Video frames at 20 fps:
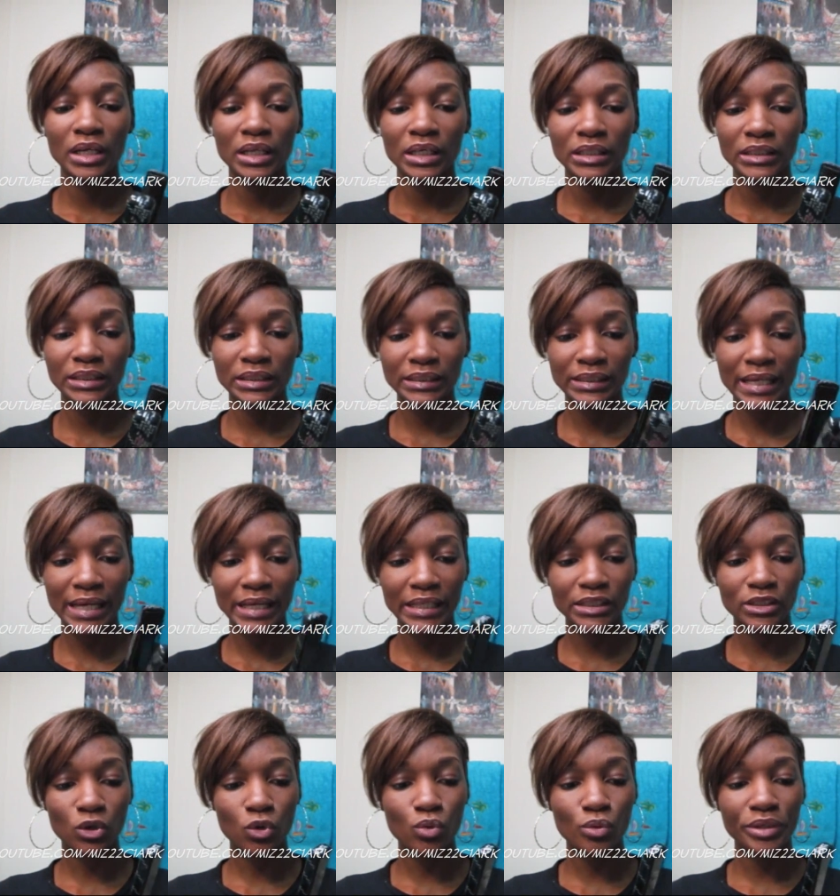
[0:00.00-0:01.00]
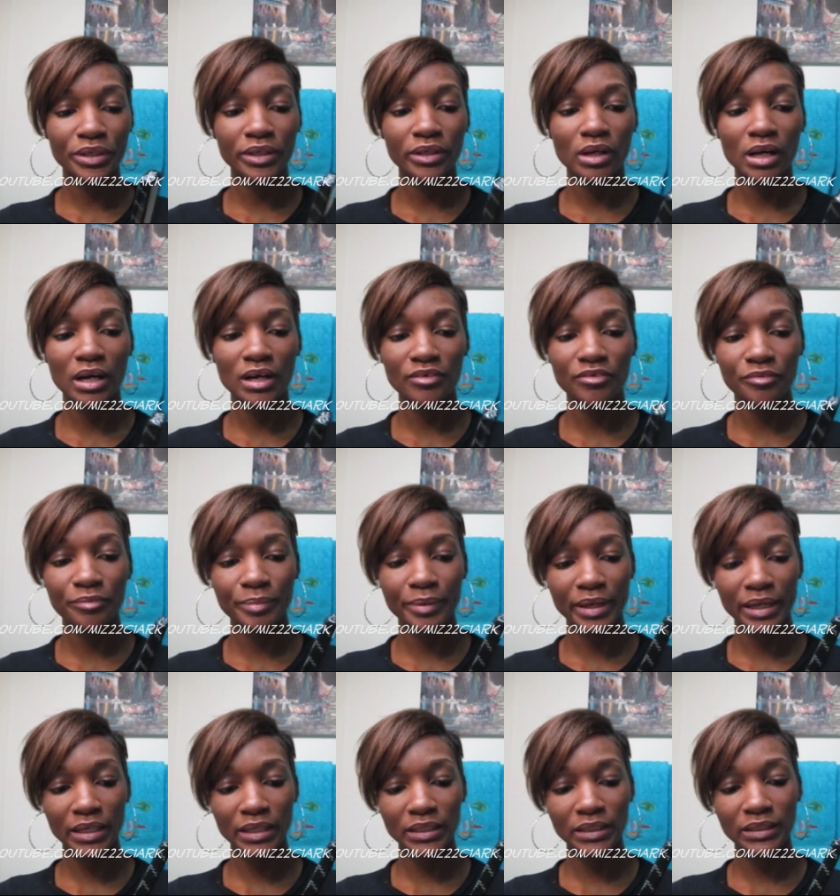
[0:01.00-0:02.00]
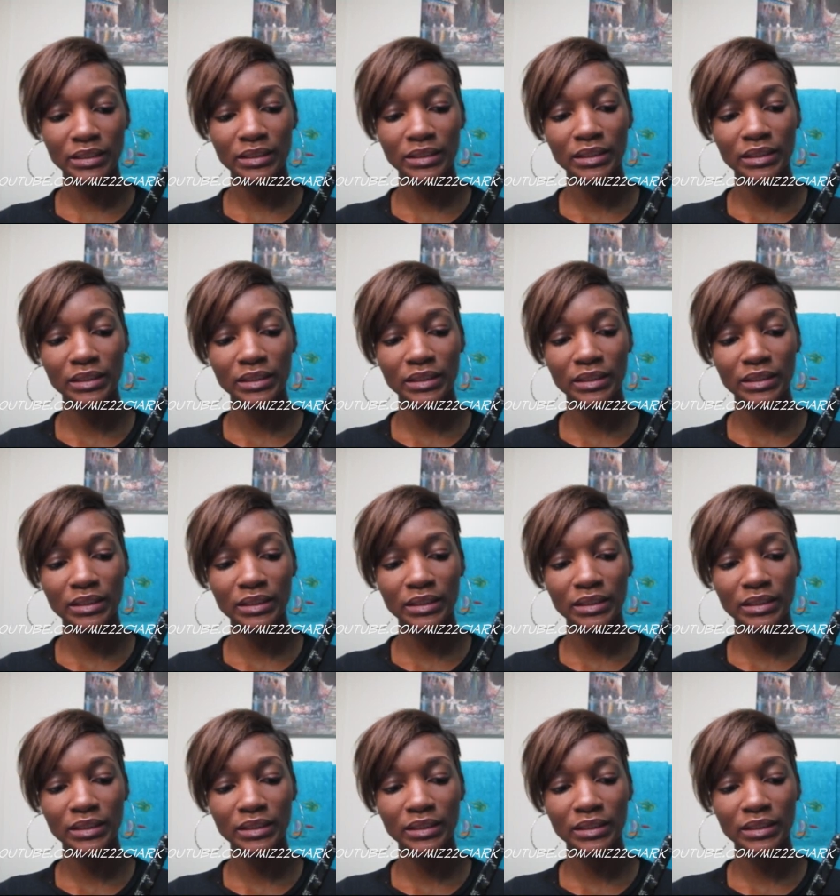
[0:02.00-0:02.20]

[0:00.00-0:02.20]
It just has an on and off button